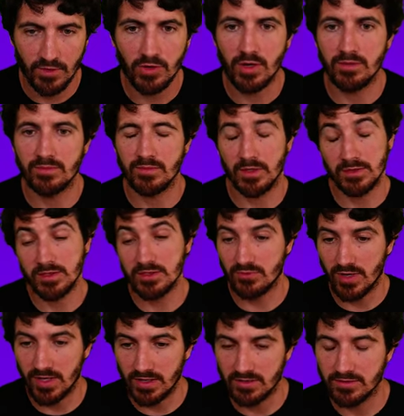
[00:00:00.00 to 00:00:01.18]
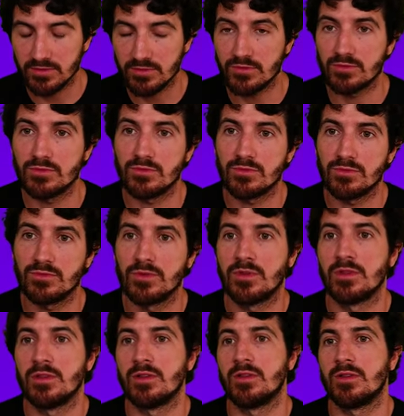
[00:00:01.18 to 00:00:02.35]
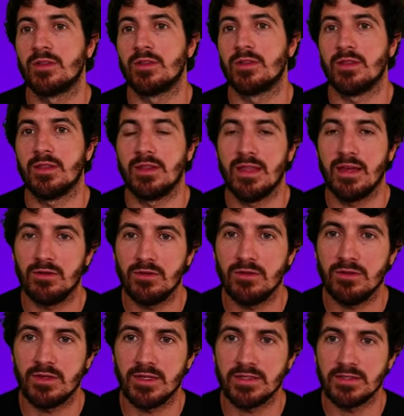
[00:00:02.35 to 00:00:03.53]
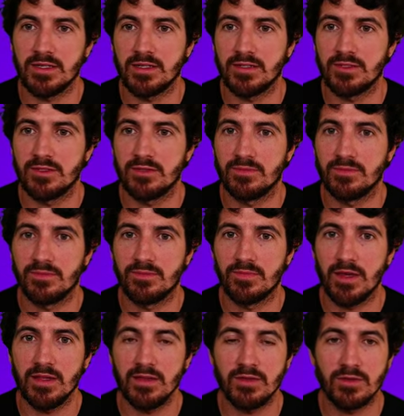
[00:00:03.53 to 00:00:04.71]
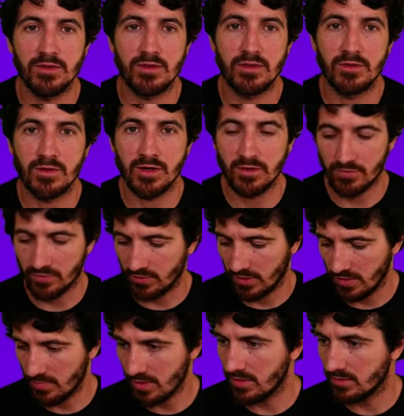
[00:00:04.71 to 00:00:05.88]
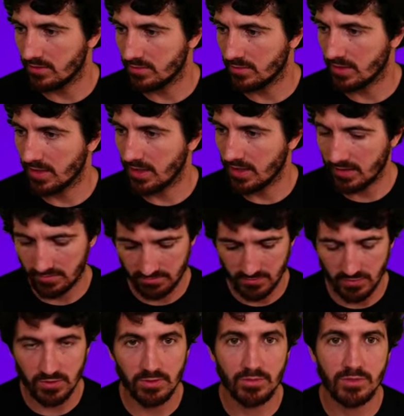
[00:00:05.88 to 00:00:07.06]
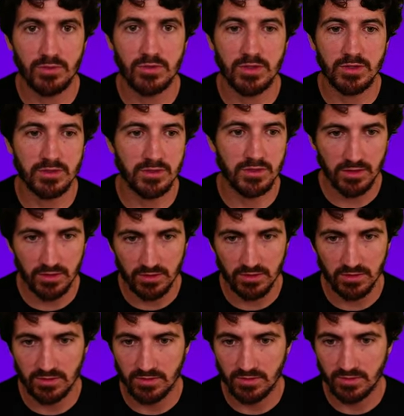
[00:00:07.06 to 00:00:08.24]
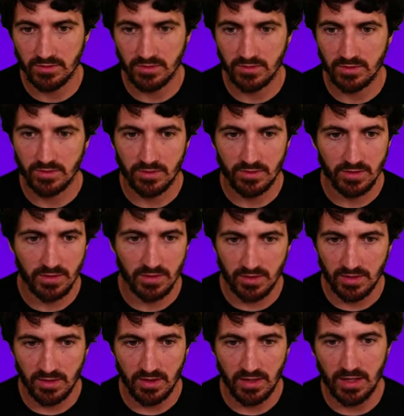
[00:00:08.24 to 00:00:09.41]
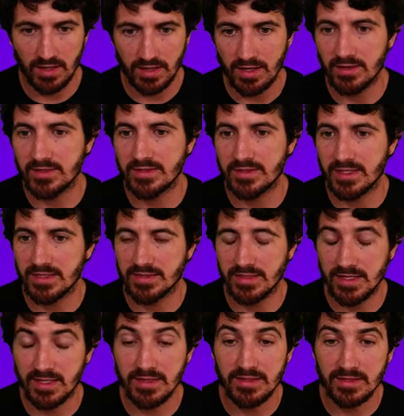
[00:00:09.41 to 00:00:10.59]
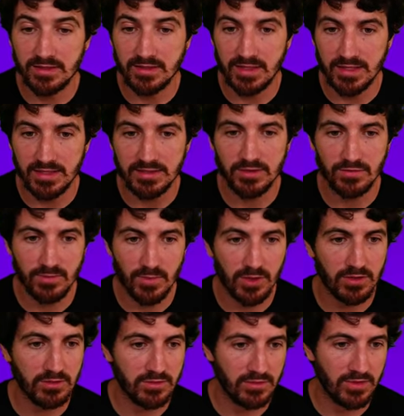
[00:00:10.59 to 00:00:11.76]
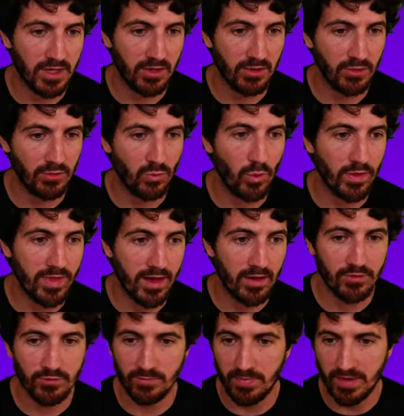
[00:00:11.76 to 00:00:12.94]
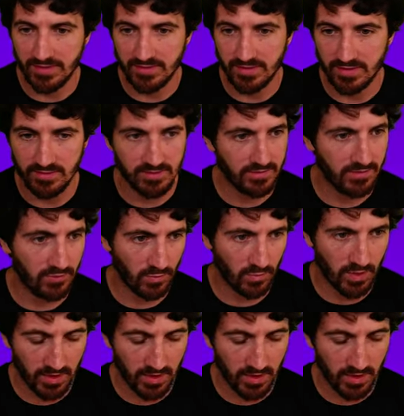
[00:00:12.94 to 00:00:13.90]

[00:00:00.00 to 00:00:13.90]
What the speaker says: Okay, let's just run it. So download sh, enter the URL from the email. So again, I'm gonna put this here. Now it says, enter the list of models to download without spaces. So